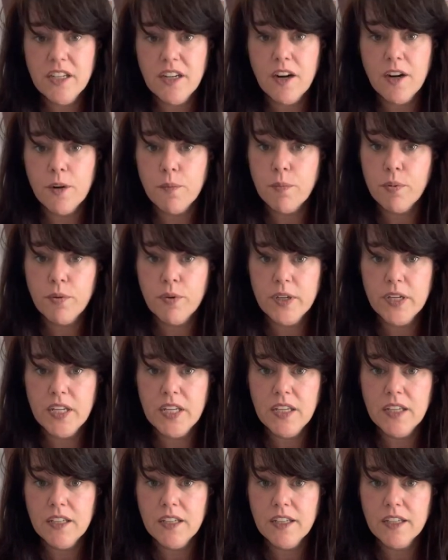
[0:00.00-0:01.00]
are
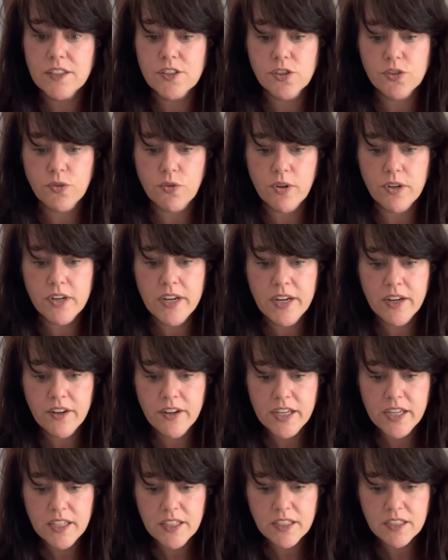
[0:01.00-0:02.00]
pretty
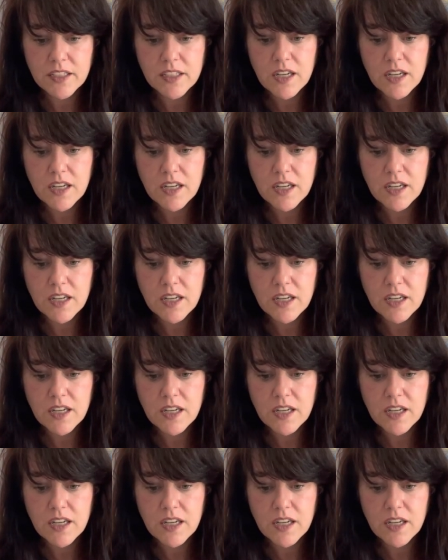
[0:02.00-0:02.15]
extraordinary.